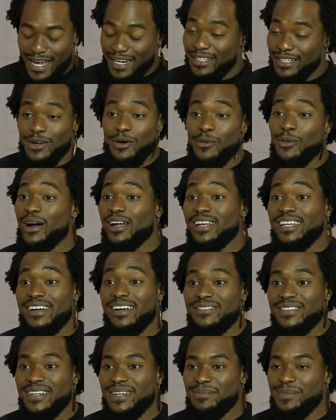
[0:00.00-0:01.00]
didn't know where I
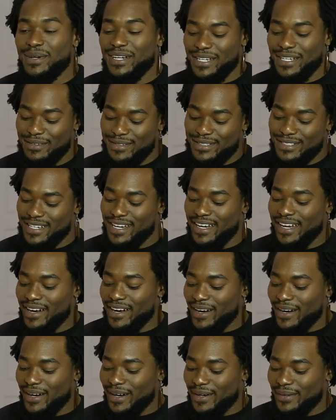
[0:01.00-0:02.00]
left it, but he was like,
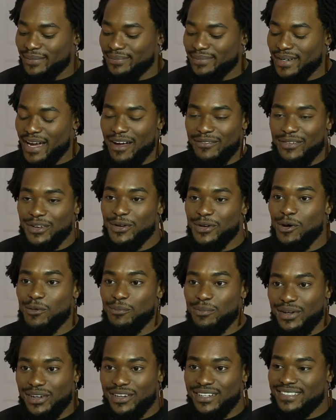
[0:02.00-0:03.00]
I have your
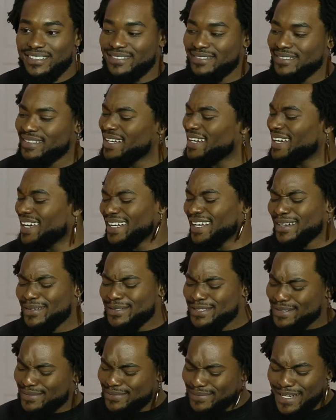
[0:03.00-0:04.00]
notebook. And I
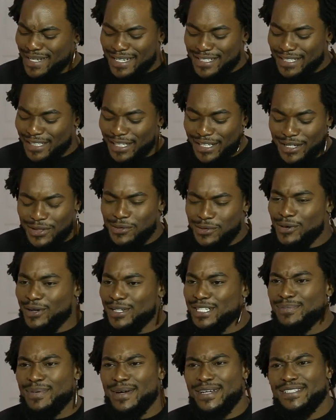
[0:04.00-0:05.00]
was, got to looking through all
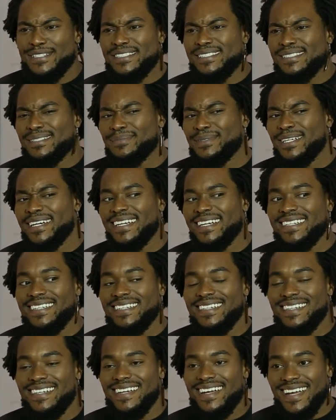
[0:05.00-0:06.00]
these pages. I'm like,
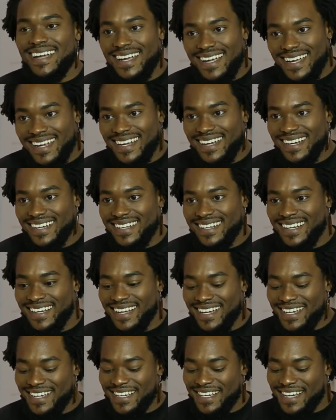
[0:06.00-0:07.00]
dang.
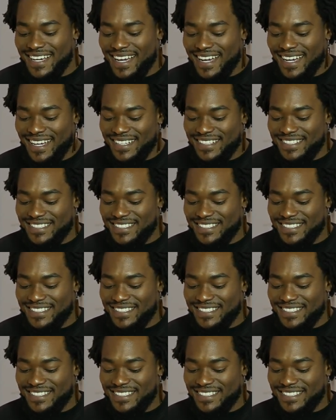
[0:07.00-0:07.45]
And